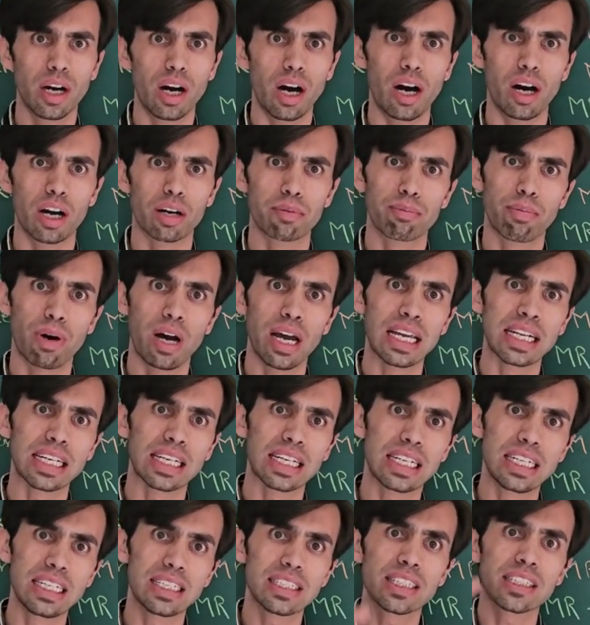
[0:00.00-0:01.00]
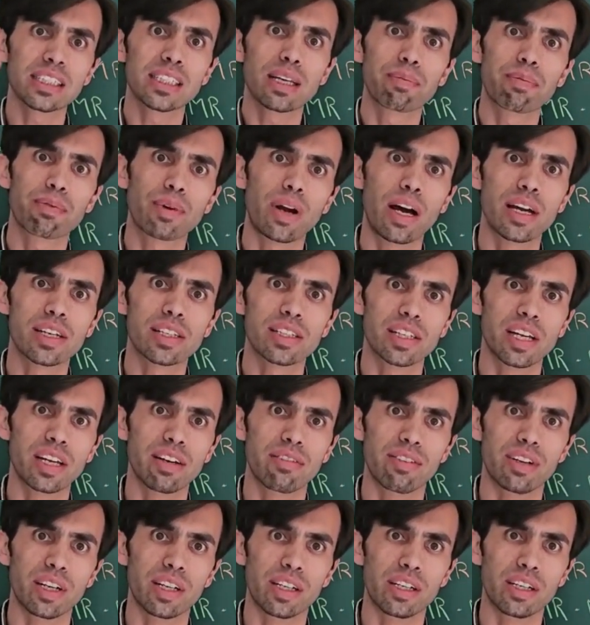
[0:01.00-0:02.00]
Or by increasing the price
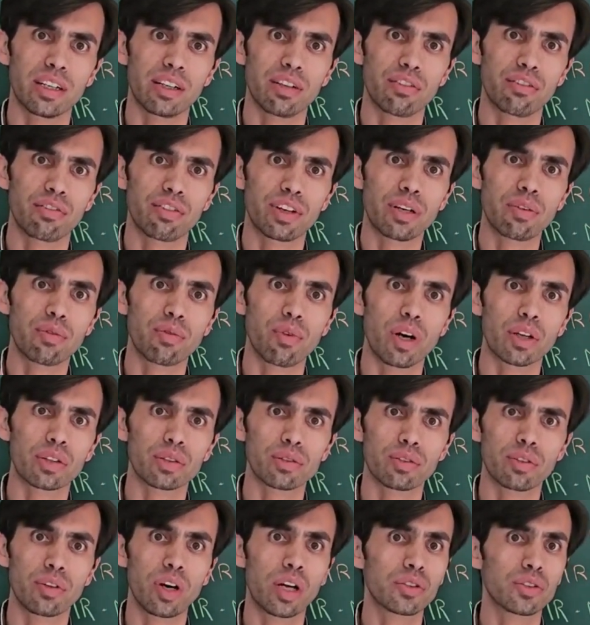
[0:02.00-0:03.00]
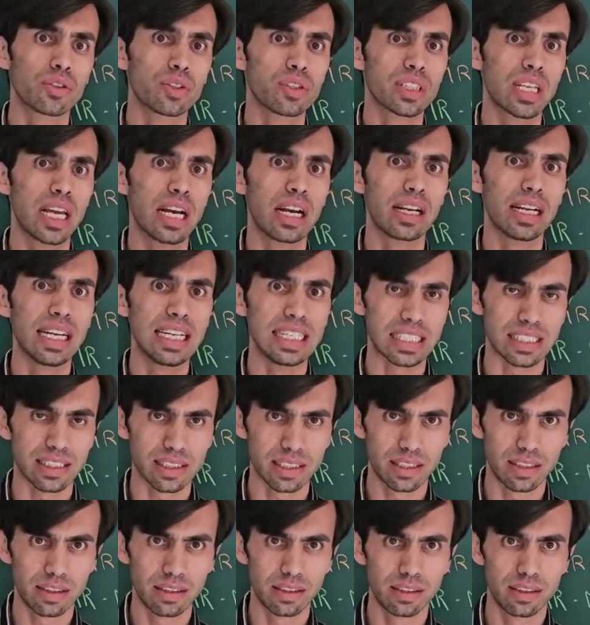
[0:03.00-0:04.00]
level, firm want to sell
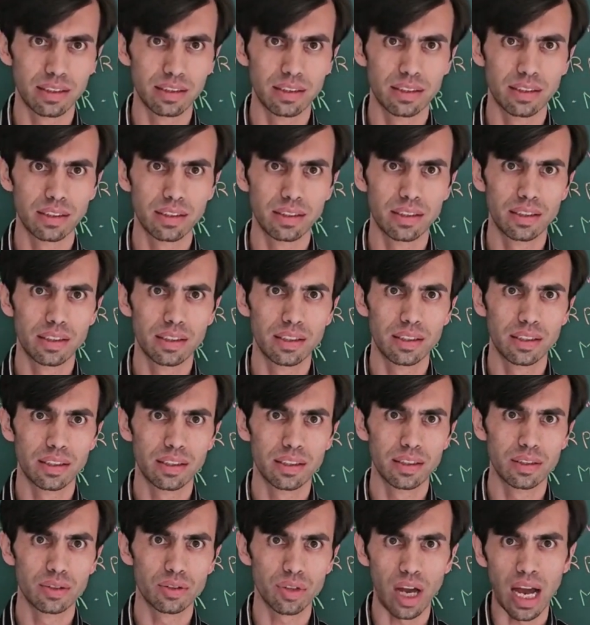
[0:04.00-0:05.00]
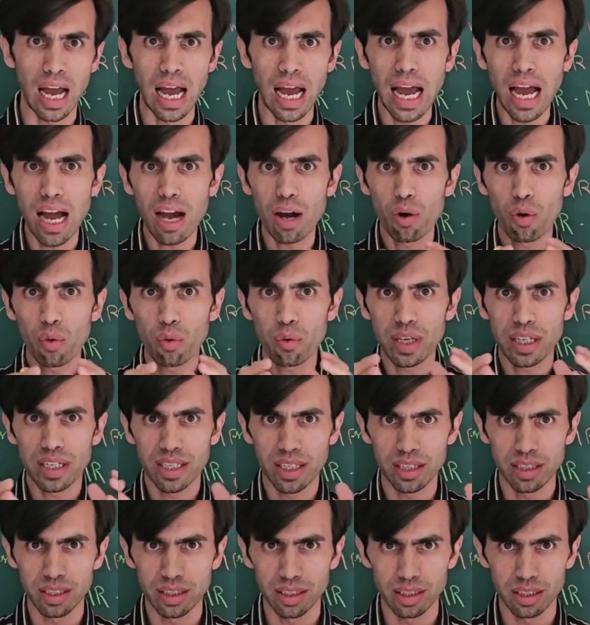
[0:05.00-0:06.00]
less. So how we
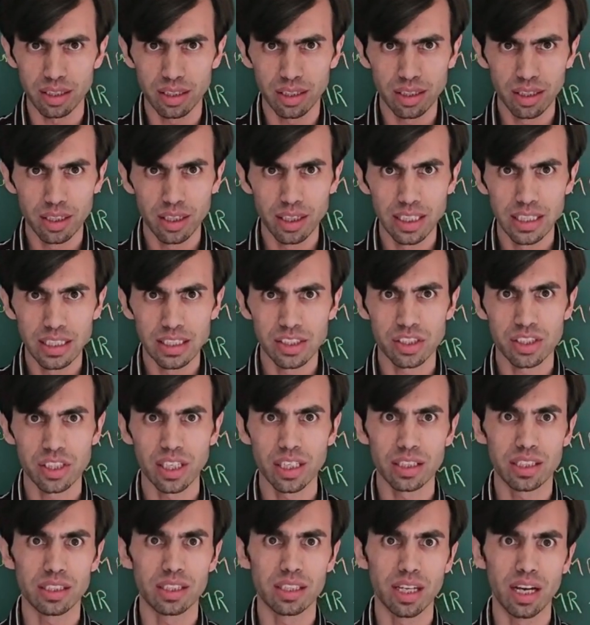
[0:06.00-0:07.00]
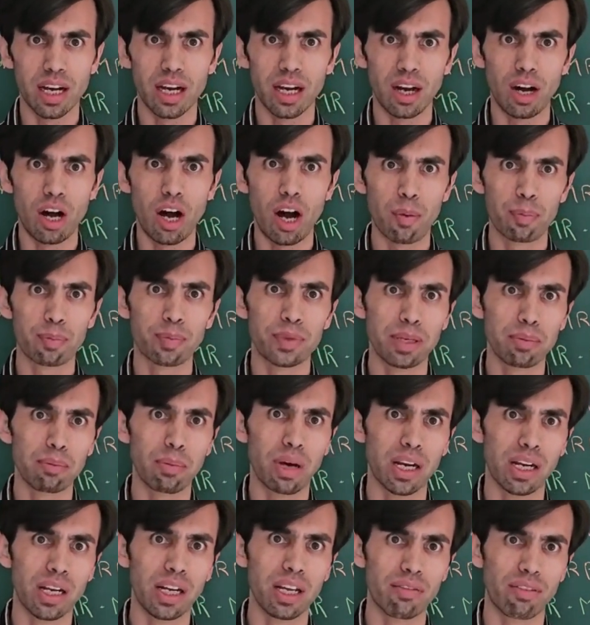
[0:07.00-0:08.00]
can set the
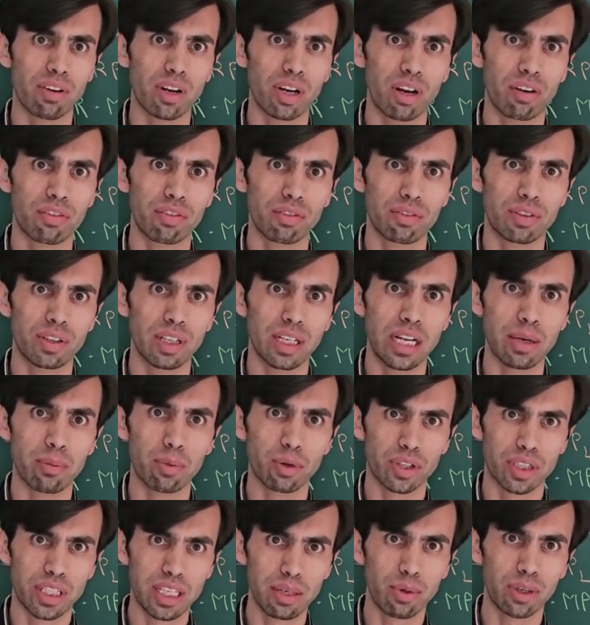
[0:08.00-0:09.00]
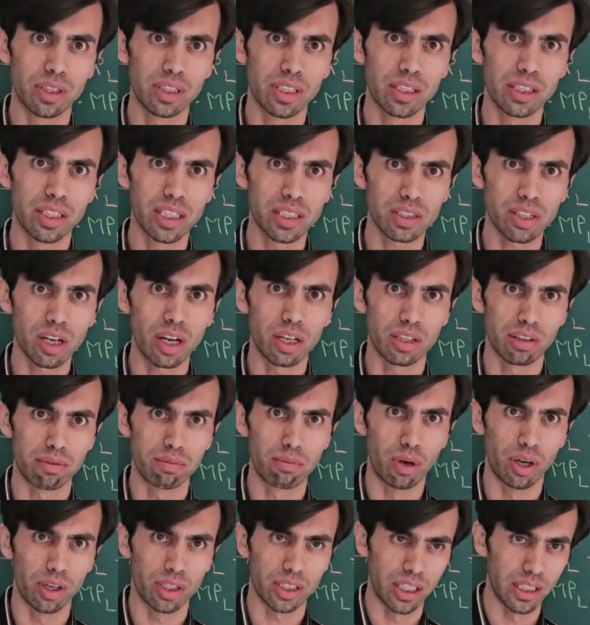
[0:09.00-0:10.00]
optimal level of labor demand in this kind
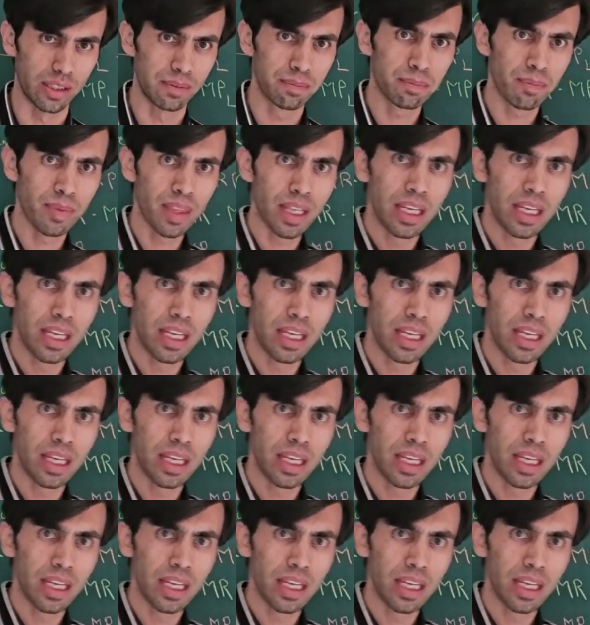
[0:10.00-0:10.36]
of market?